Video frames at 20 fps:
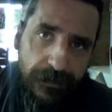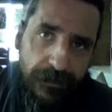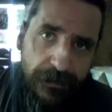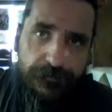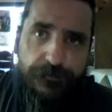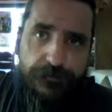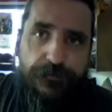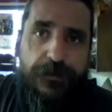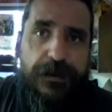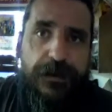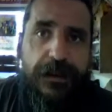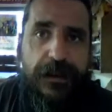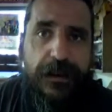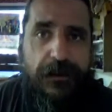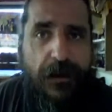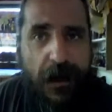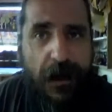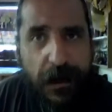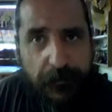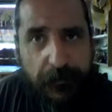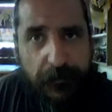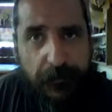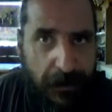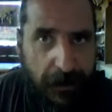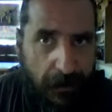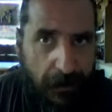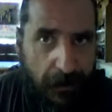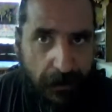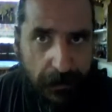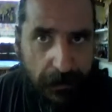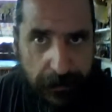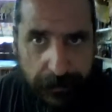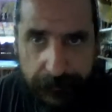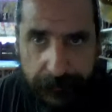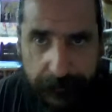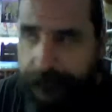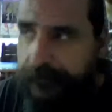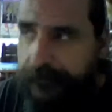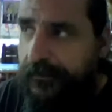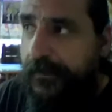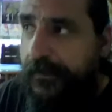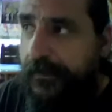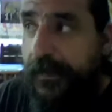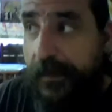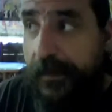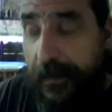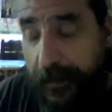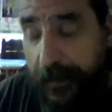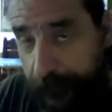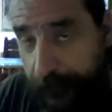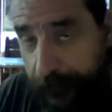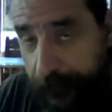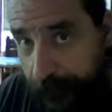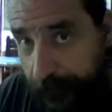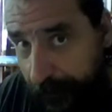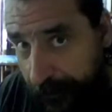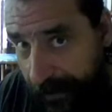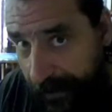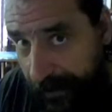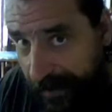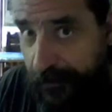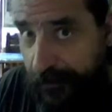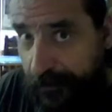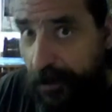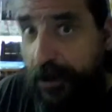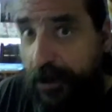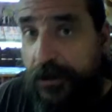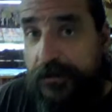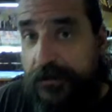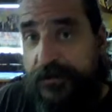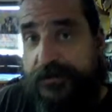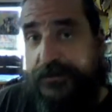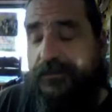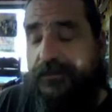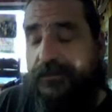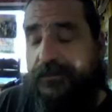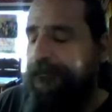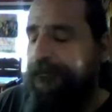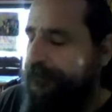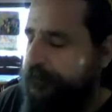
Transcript: a free karma card. That costs.